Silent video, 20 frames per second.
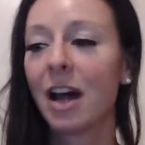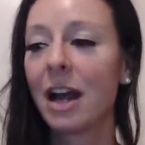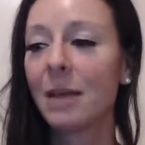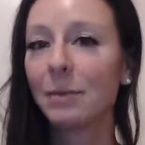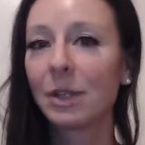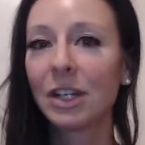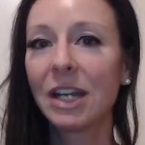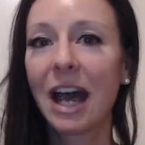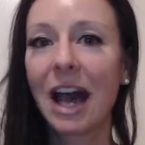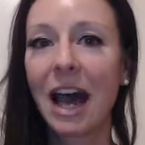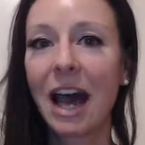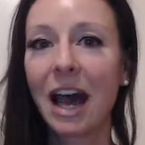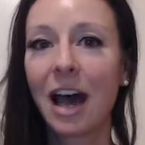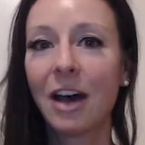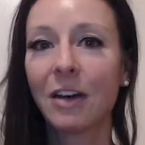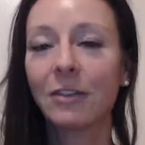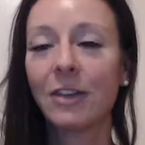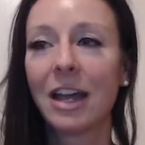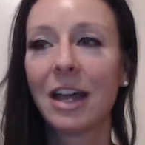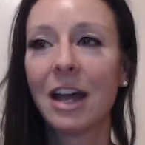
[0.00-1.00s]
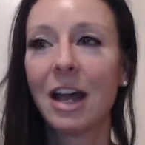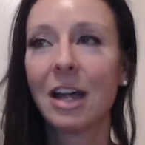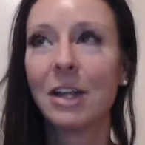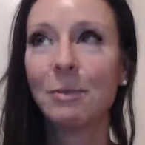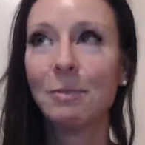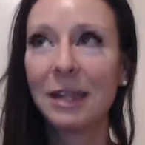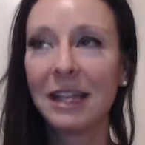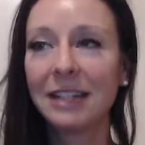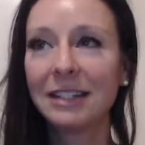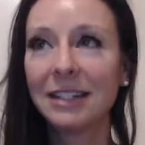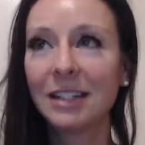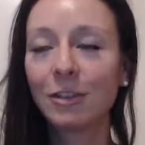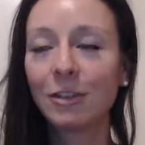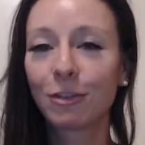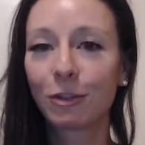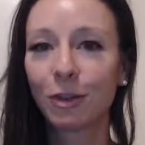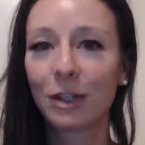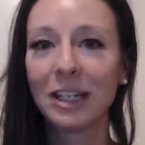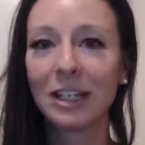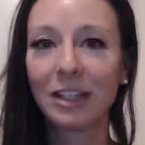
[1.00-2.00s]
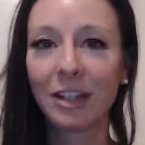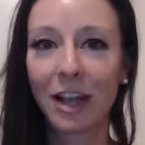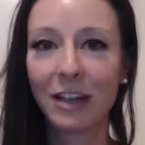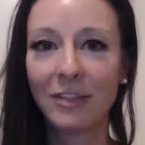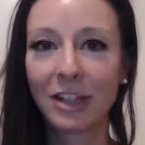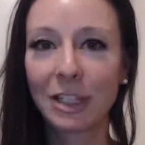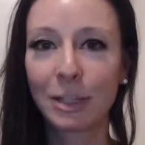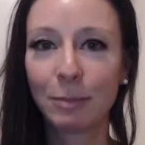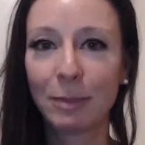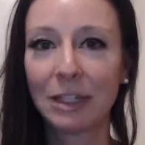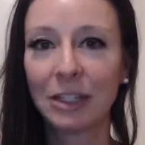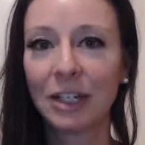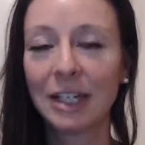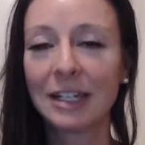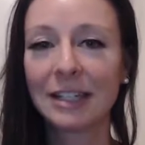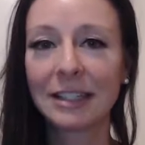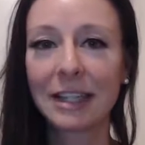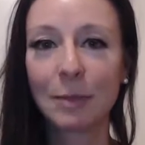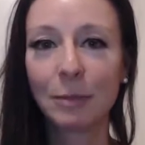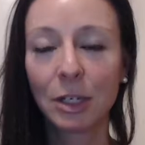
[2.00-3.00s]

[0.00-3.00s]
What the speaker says: I'm going to have an amazing free live experience.